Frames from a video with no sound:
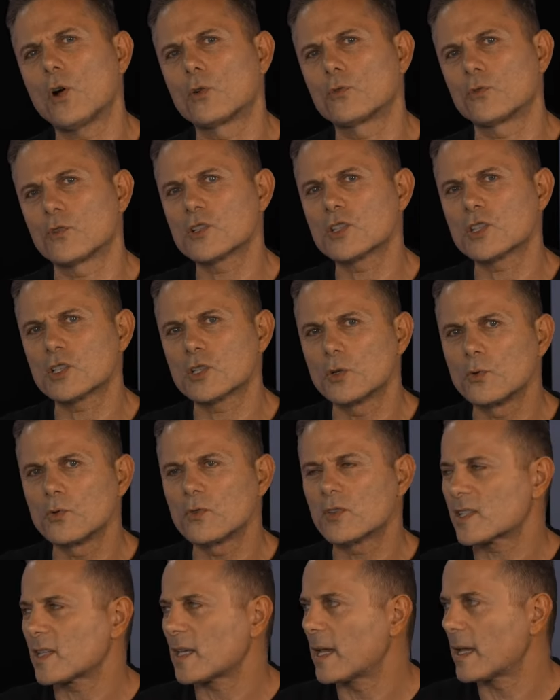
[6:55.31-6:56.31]
or a
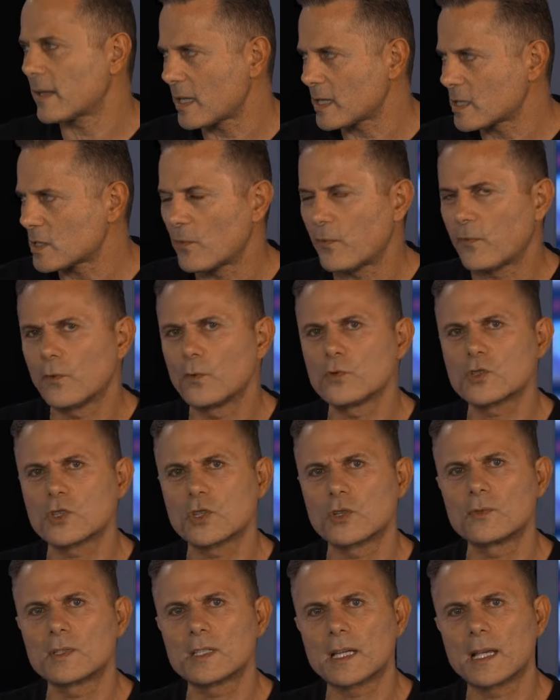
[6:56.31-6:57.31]
soothsayer, that's a
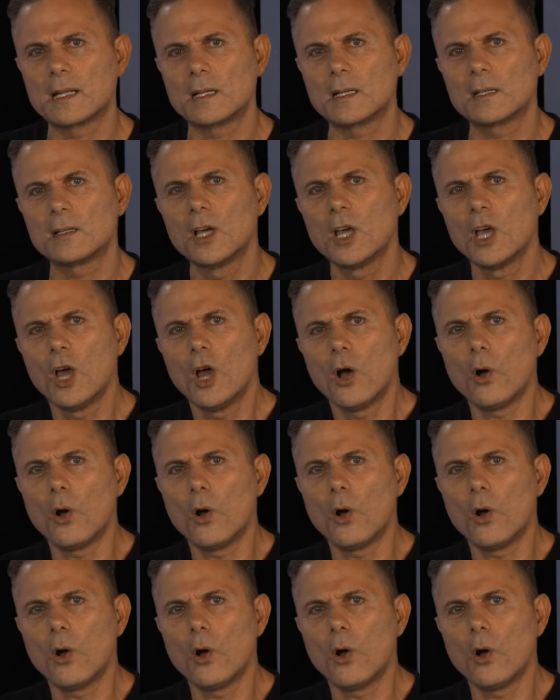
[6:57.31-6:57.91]
fortune teller,